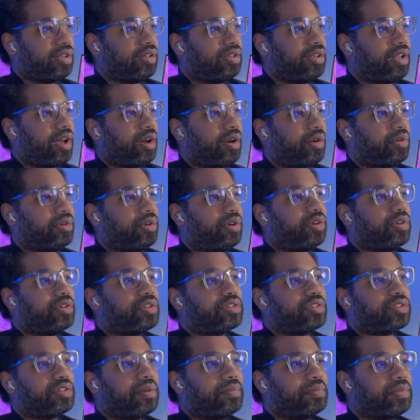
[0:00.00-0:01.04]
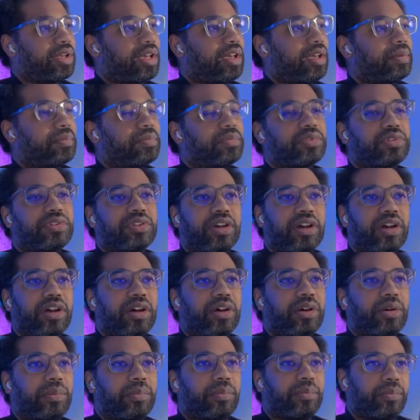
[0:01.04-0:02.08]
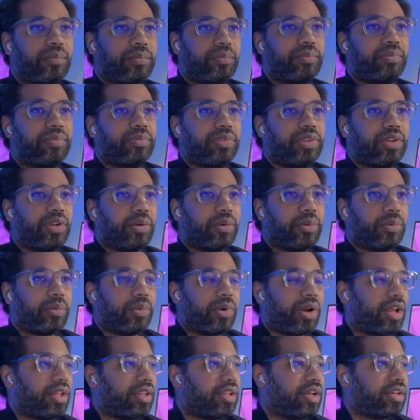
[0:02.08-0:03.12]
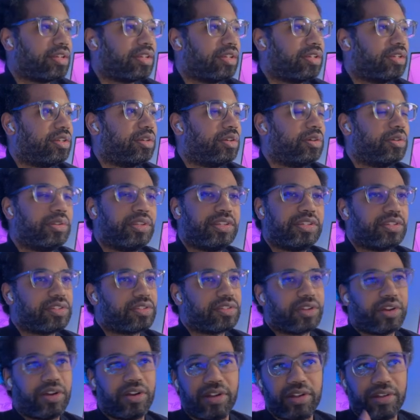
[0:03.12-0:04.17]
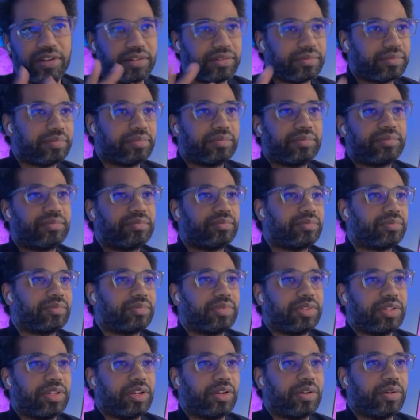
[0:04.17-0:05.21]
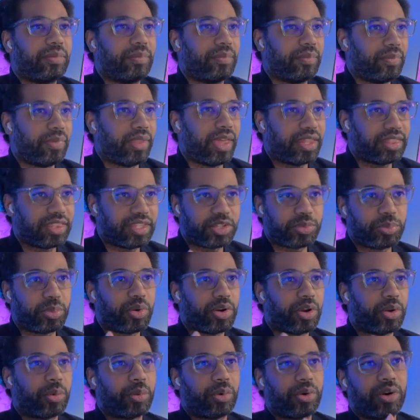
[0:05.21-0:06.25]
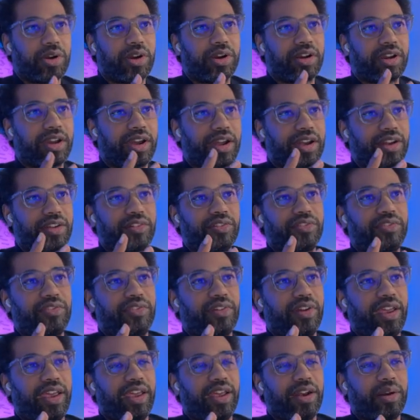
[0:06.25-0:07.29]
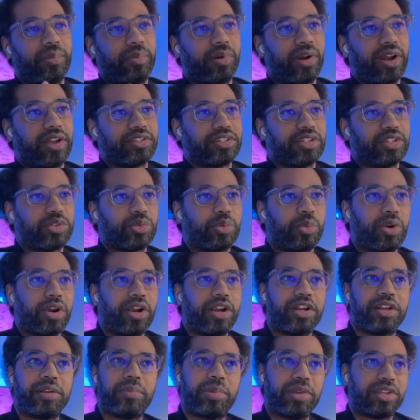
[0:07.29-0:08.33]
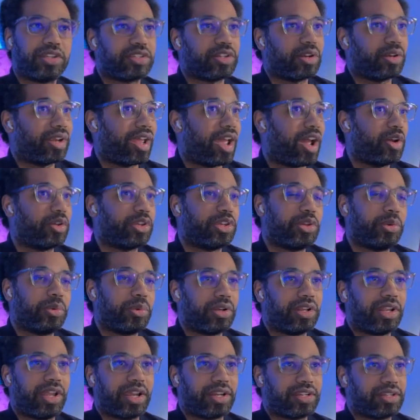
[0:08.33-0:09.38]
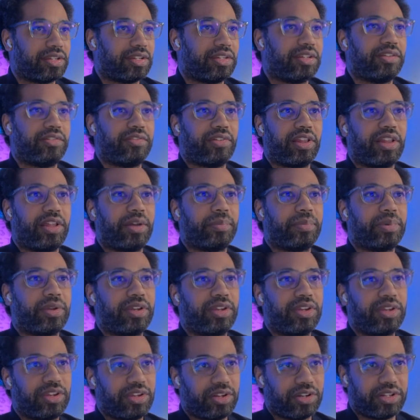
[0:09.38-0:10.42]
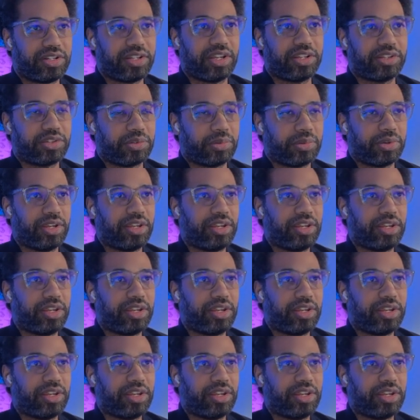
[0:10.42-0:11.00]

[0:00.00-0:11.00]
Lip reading: Now notice sometimes, you know, what I like to do, this is all, you know, at this point we're kind of in a process where it depends on how you would like to develop your test suite.